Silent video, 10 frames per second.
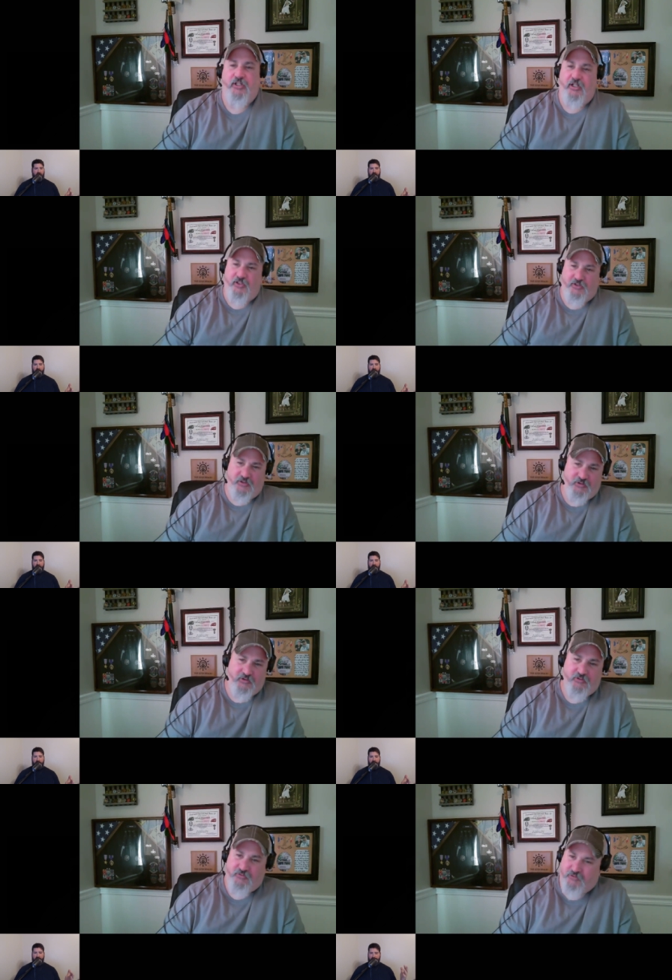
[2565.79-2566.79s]
by then. So,
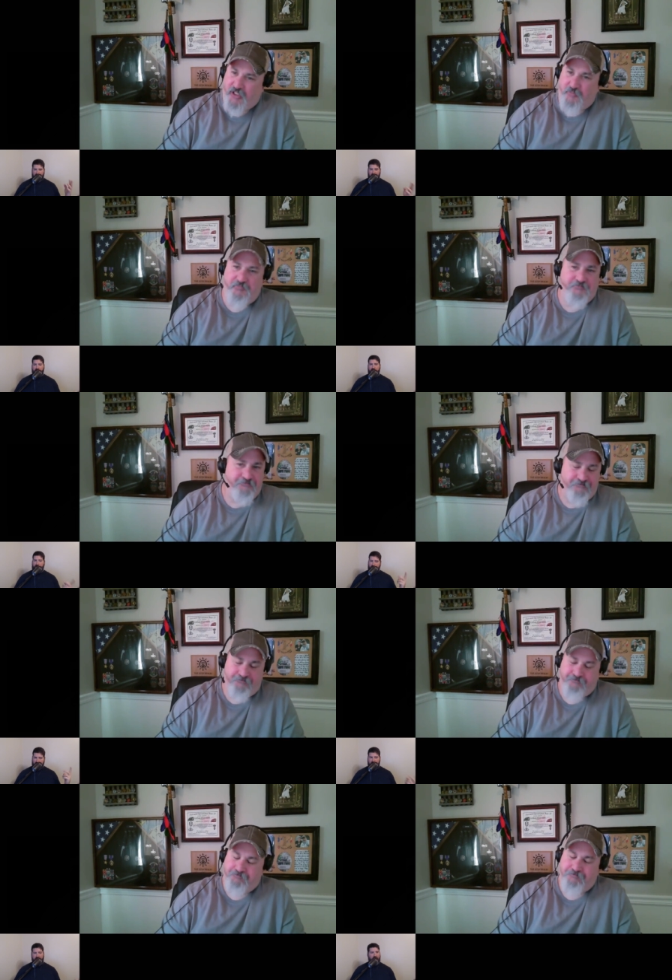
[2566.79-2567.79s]
you know, yep. the gunship
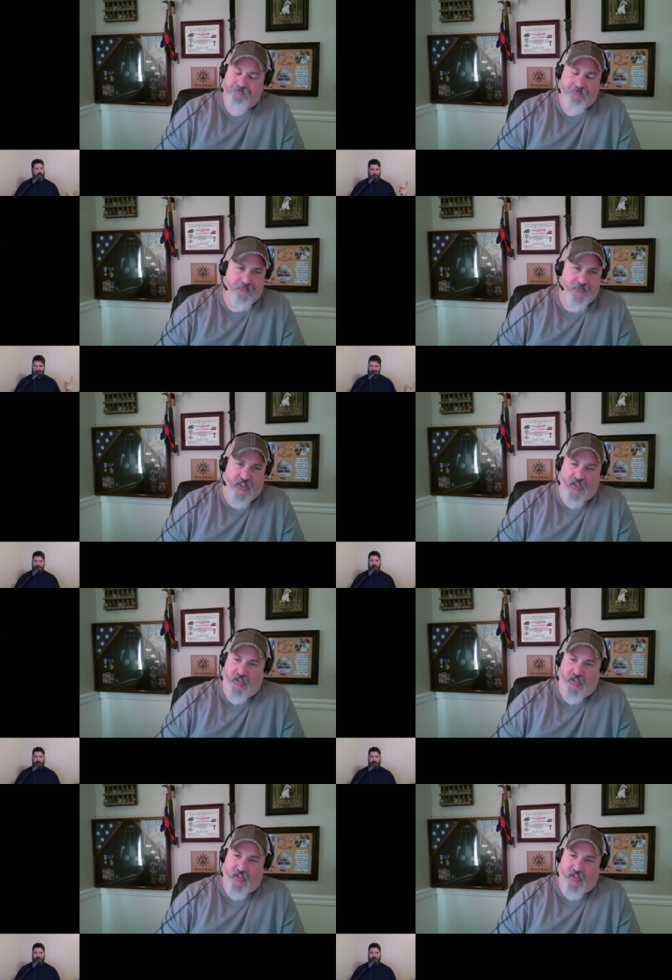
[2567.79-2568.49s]
was well yeah.